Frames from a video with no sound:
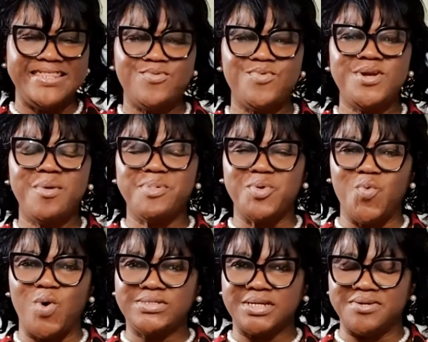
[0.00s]
they will not be
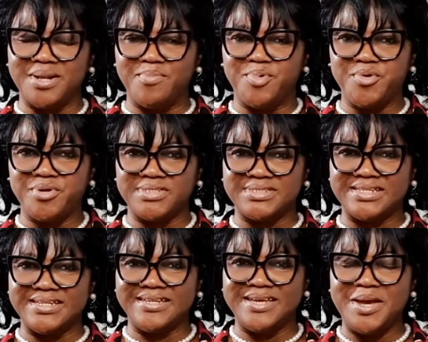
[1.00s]
watered
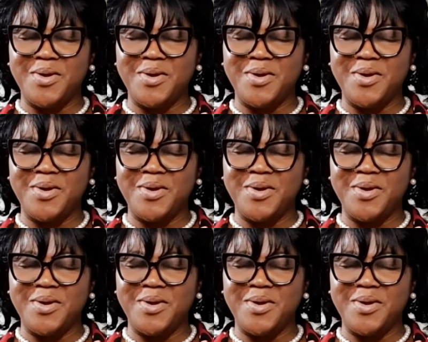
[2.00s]
laboriously,